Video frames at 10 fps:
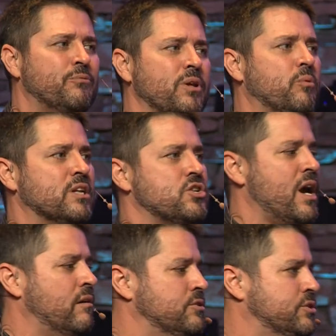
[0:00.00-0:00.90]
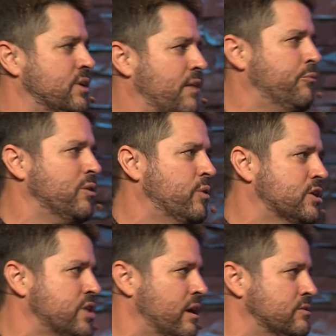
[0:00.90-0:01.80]
I really want to challenge you. I really want
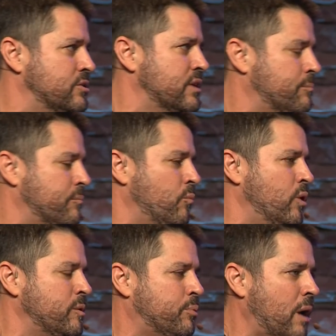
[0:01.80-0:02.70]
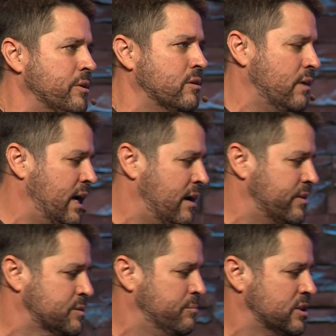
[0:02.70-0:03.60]
to challenge you. Women probably don't have
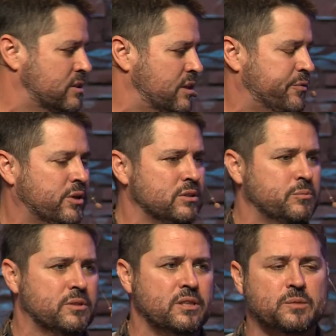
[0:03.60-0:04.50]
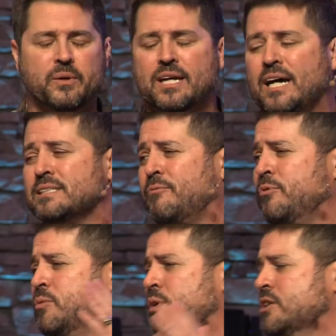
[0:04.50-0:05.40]
as much difficulty with this, but guys, I
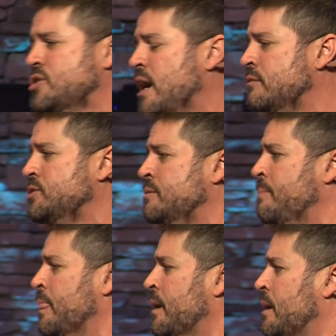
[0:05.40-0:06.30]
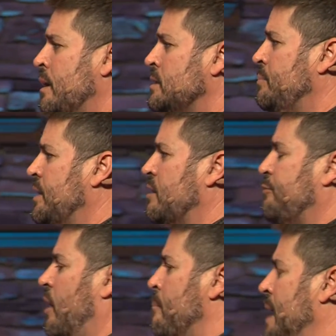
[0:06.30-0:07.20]
really want to challenge you to begin to
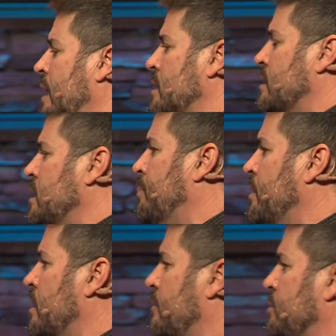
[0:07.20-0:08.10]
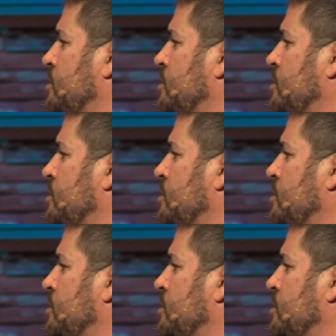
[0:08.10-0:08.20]
fall madly and deeply in love